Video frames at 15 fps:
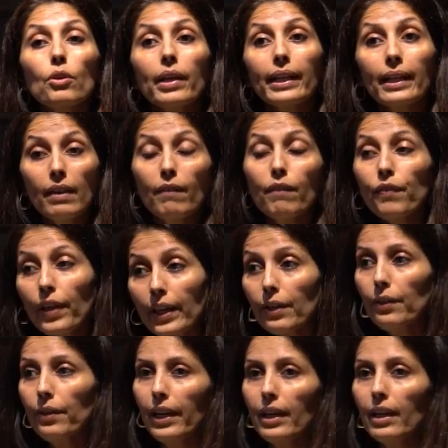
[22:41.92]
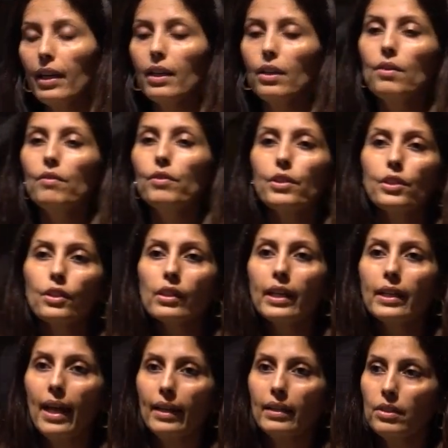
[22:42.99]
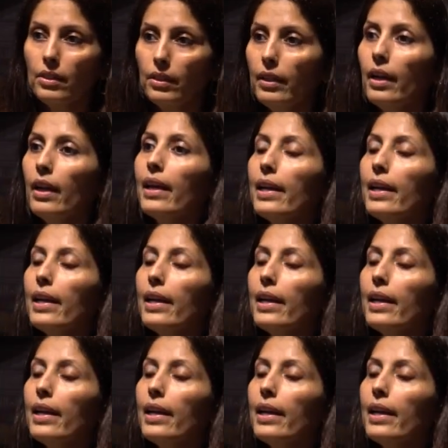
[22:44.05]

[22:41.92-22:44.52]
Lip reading: configuring a universal connector